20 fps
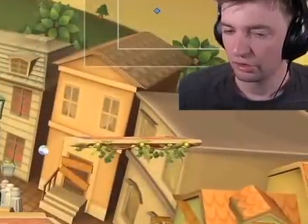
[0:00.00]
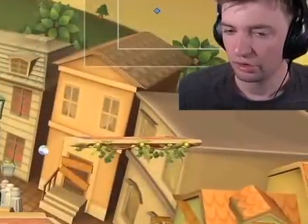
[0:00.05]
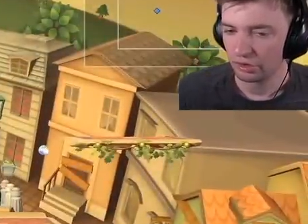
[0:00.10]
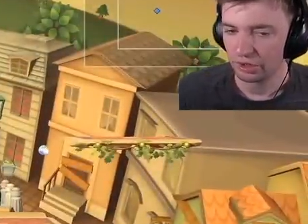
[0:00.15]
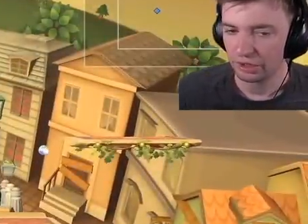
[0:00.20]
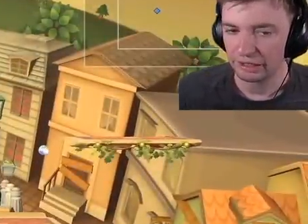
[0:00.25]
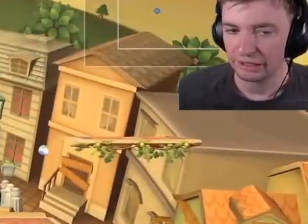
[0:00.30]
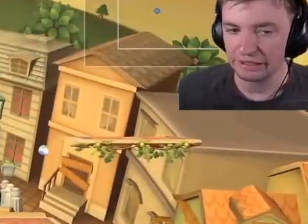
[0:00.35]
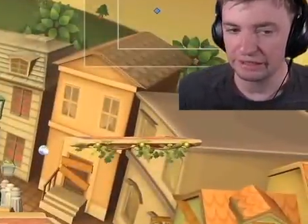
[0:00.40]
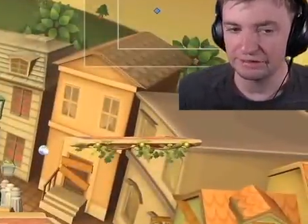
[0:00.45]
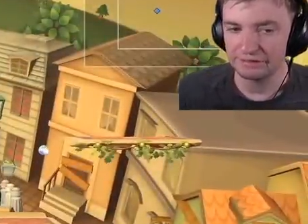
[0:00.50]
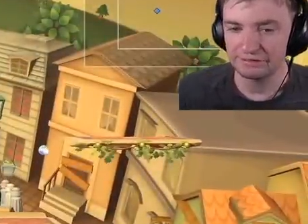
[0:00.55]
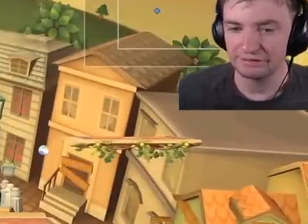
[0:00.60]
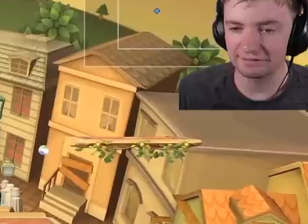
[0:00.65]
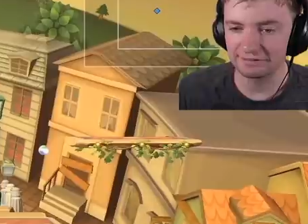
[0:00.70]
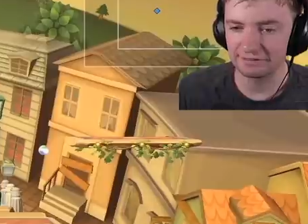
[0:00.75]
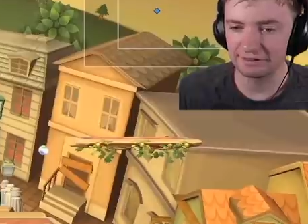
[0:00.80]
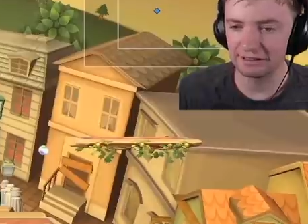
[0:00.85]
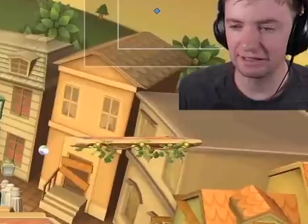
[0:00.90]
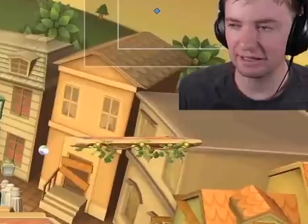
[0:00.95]
yeah. He
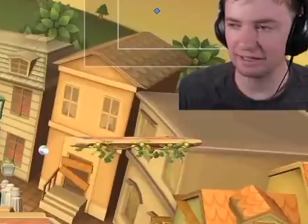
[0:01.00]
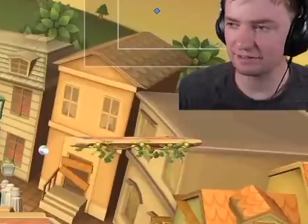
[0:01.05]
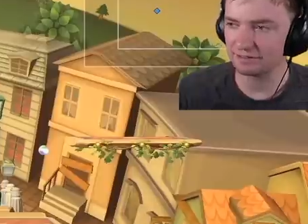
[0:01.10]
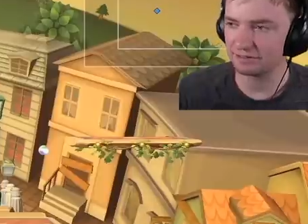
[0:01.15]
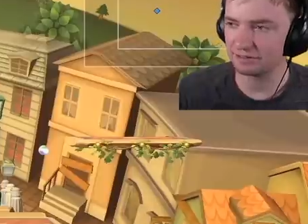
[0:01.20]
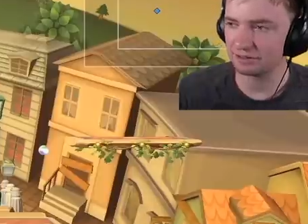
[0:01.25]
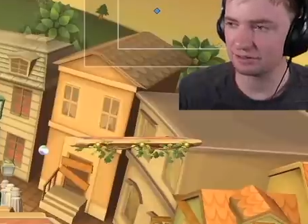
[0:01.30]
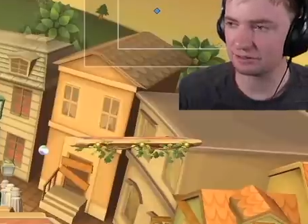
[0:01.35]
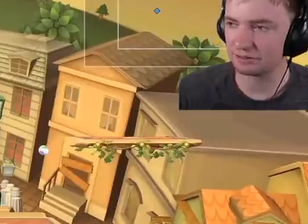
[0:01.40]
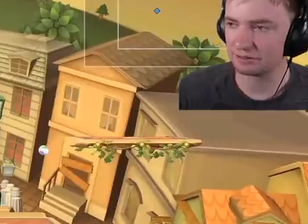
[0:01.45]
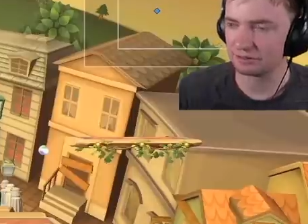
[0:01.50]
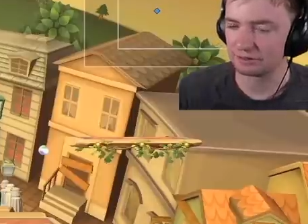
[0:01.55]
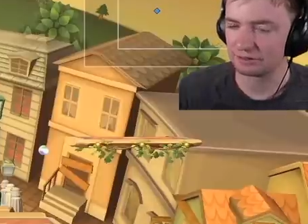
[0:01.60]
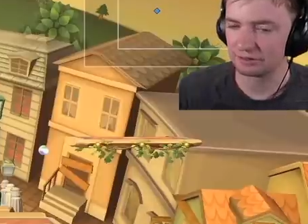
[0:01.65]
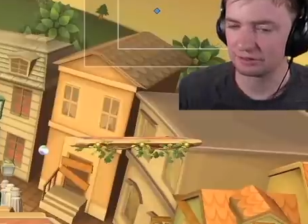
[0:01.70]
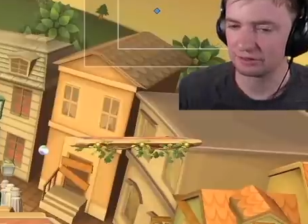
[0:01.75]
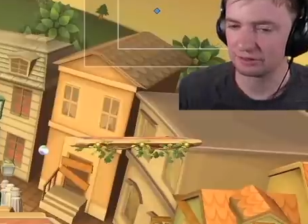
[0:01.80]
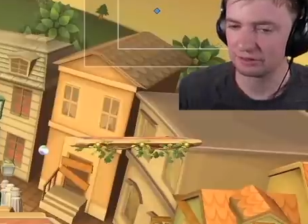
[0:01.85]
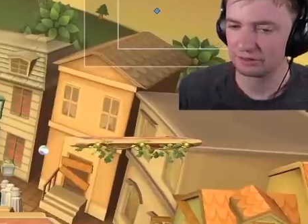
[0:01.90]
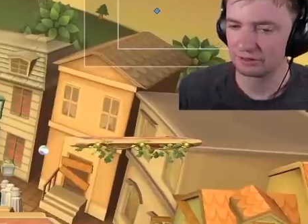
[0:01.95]
disconnected. You're You're,
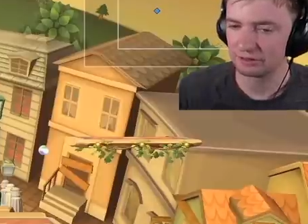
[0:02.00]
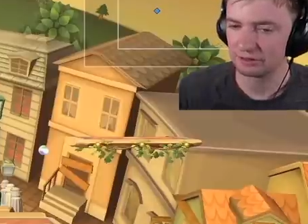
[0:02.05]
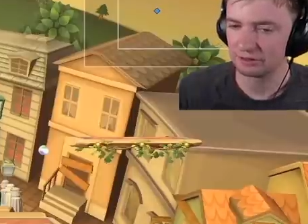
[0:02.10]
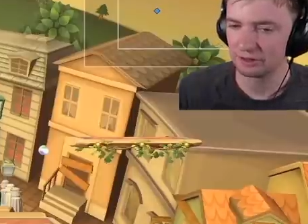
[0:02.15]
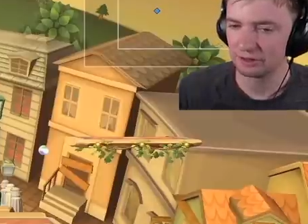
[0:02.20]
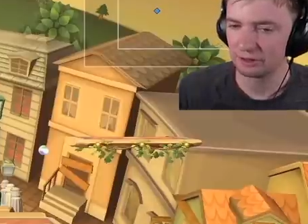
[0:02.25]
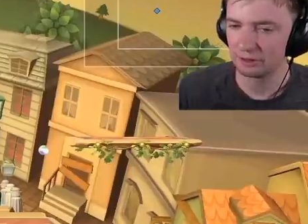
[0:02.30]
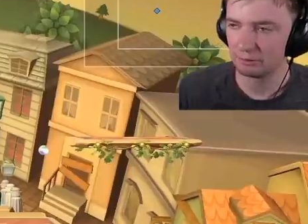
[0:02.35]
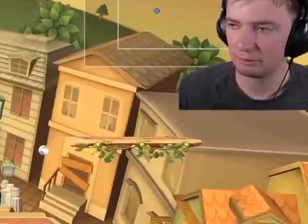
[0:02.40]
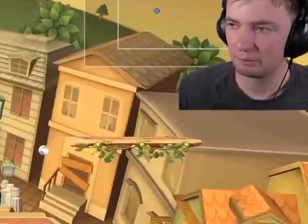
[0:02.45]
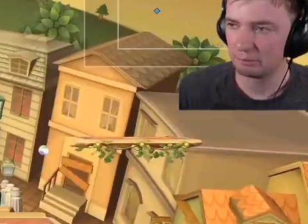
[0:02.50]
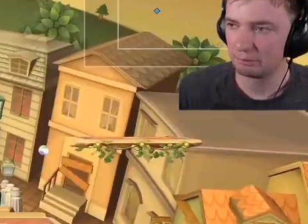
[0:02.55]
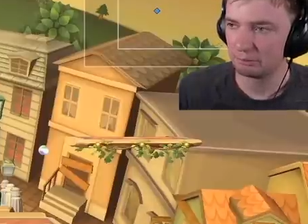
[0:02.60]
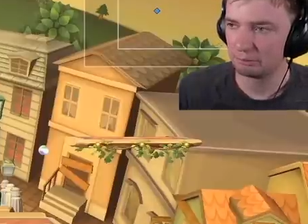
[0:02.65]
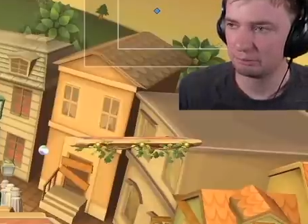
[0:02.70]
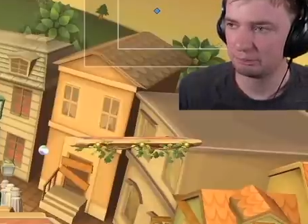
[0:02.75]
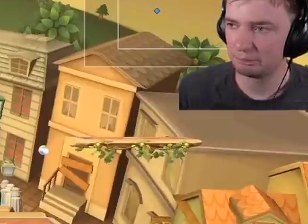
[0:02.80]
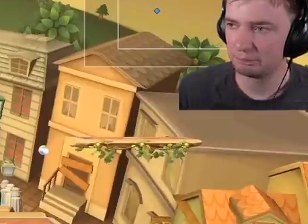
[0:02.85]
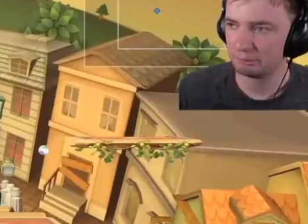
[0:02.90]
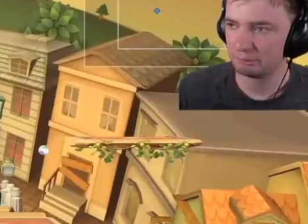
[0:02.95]
he's, you're... he's dead.
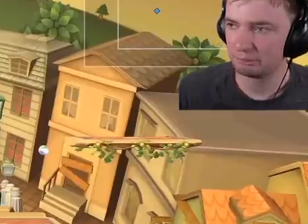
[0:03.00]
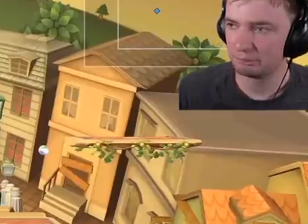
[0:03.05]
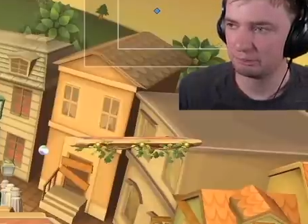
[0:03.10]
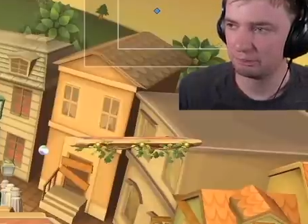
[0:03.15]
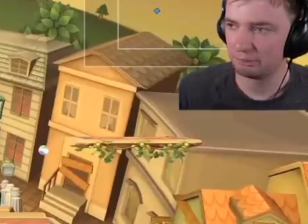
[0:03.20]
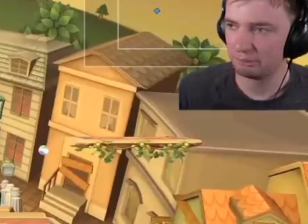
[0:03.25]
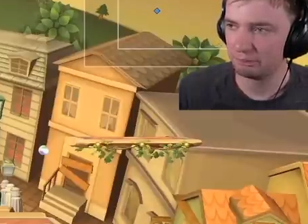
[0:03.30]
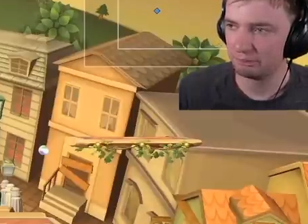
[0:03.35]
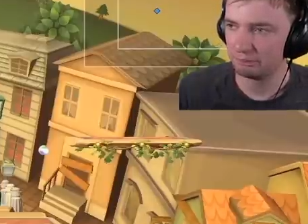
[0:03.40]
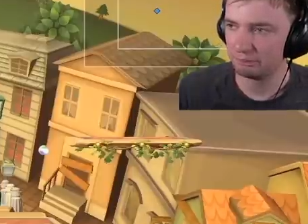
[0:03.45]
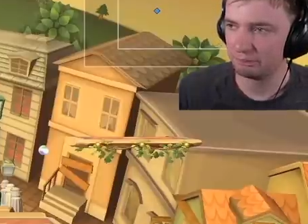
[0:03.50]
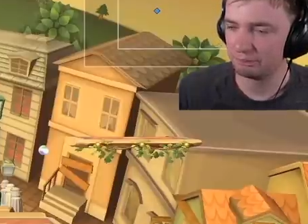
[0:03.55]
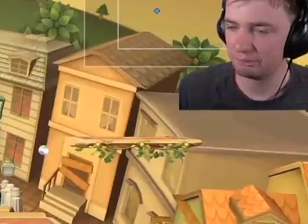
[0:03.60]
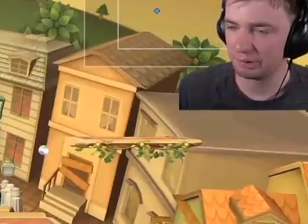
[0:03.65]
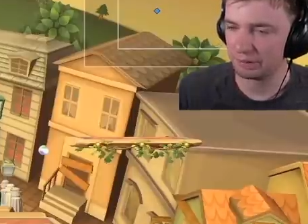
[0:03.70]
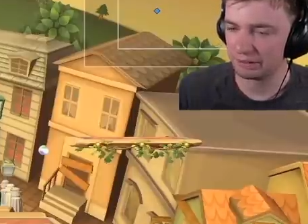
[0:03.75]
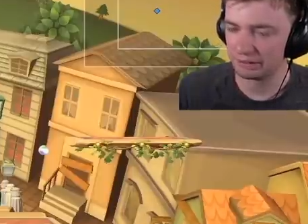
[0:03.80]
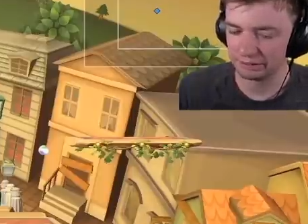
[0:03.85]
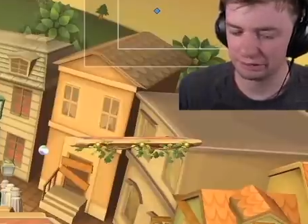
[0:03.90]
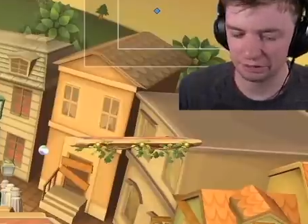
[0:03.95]
There's yeah. no way he's not dead.
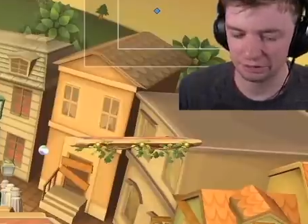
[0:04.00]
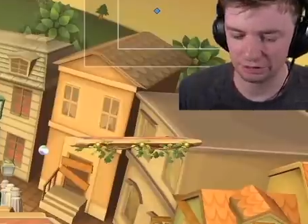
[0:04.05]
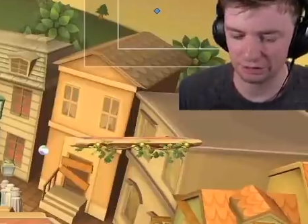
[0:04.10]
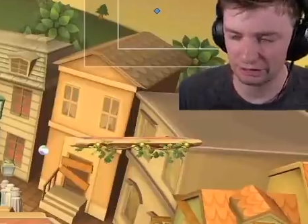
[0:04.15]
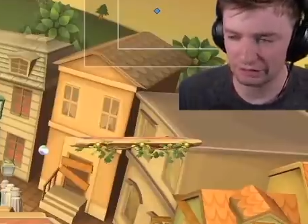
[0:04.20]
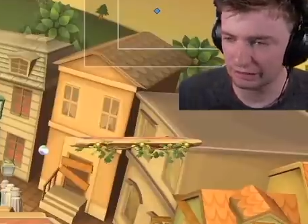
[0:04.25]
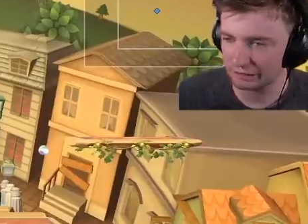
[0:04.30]
But he could have